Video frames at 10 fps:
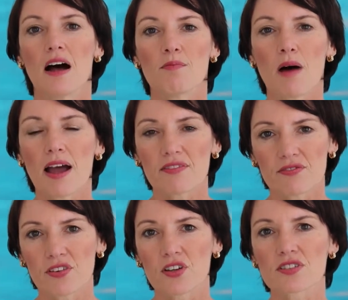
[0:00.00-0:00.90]
My
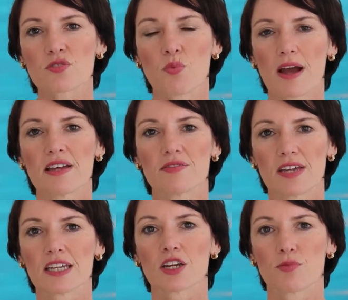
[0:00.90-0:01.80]
first way of
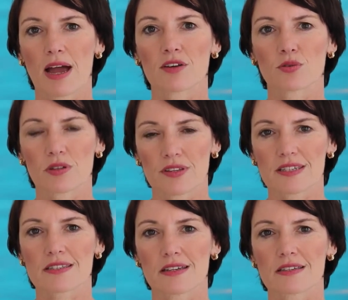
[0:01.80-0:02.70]
getting around all of
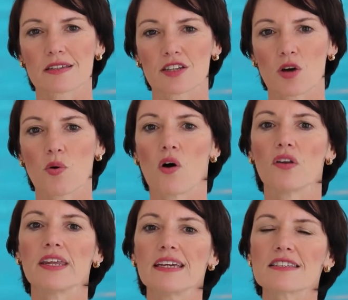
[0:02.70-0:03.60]
these things that go
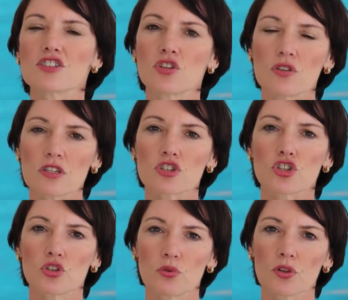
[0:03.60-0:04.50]
on is choosing
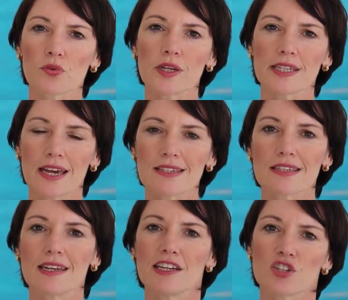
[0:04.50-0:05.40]
2 or 3 days
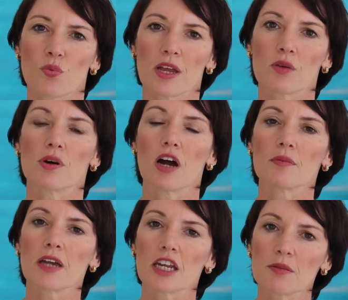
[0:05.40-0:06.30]
in each week where
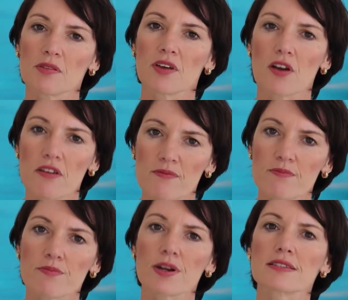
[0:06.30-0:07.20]
I'm going to be very
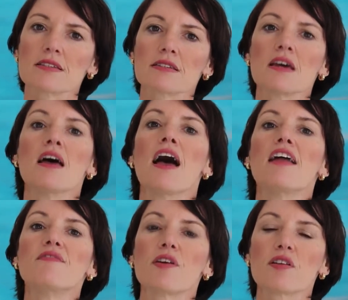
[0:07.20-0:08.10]
present
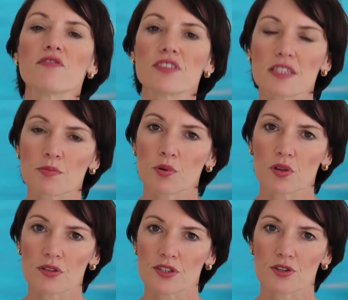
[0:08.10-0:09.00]
and very visible
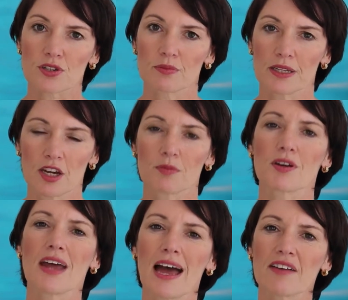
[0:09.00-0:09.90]
on social media. I'm
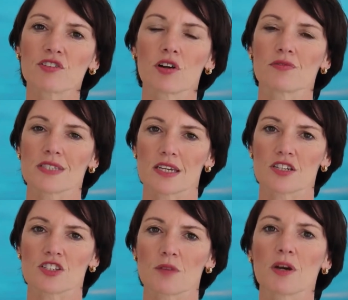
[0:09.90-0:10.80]
going to have
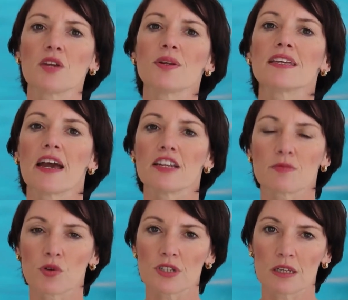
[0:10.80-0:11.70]
conversations. I'm going to engage
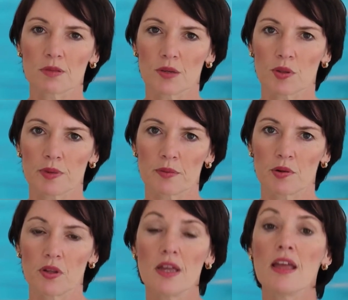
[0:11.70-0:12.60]
more deeply with
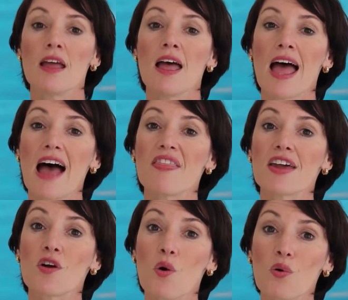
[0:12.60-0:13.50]
people. And
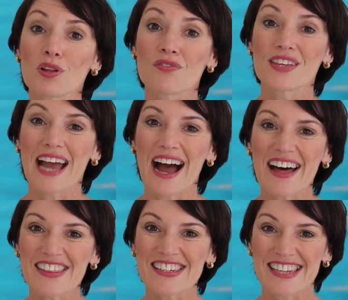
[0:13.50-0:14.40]
then all of the other